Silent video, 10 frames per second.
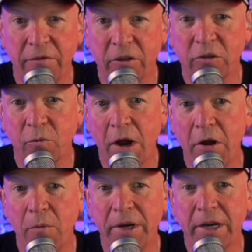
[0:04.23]
versus
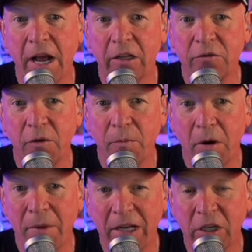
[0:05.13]
Wyoming college football
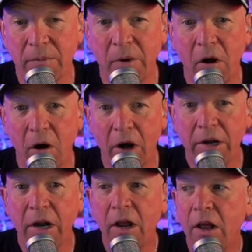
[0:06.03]
matchup on